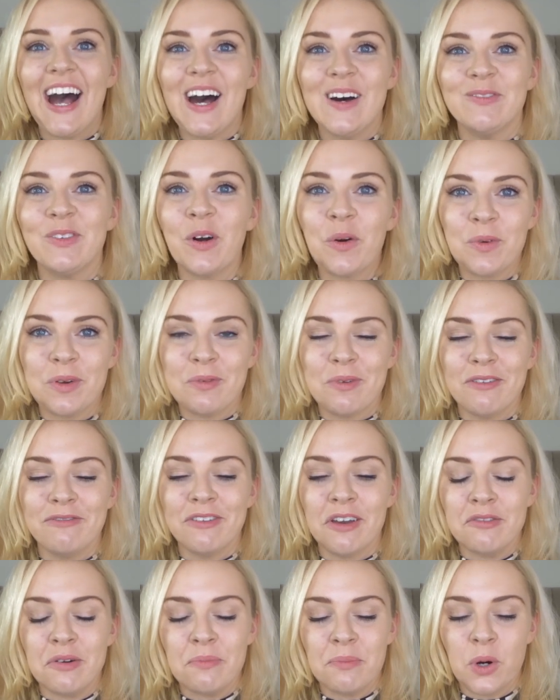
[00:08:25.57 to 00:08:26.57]
and probably my
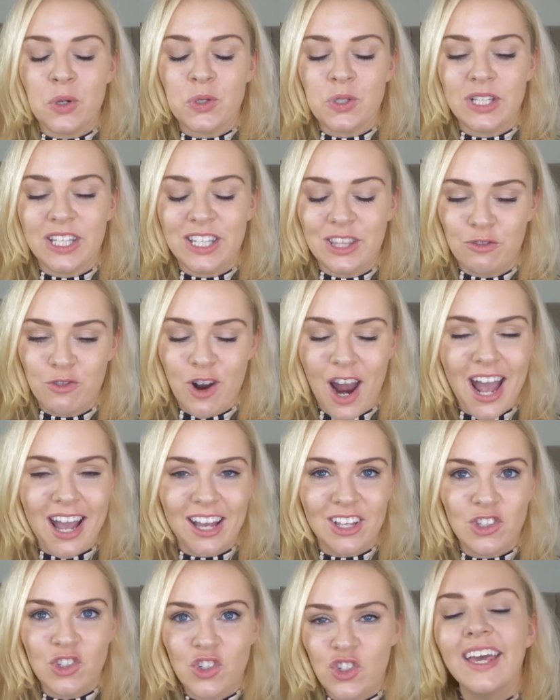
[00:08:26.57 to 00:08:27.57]
favorite bottle in the
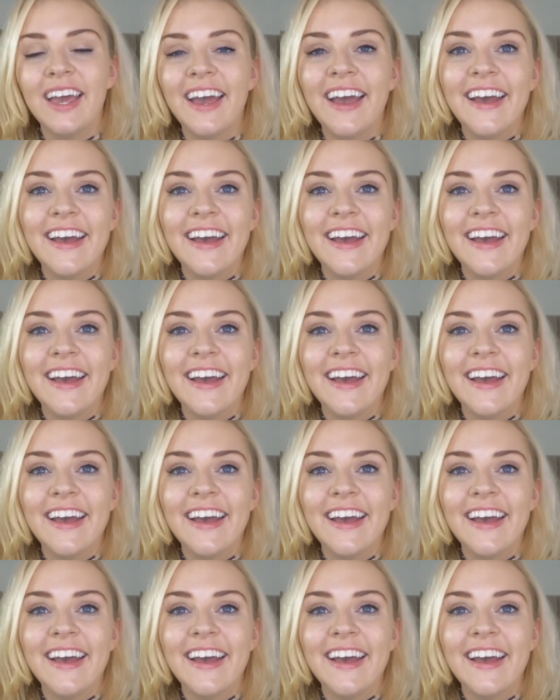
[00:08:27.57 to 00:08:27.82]
range.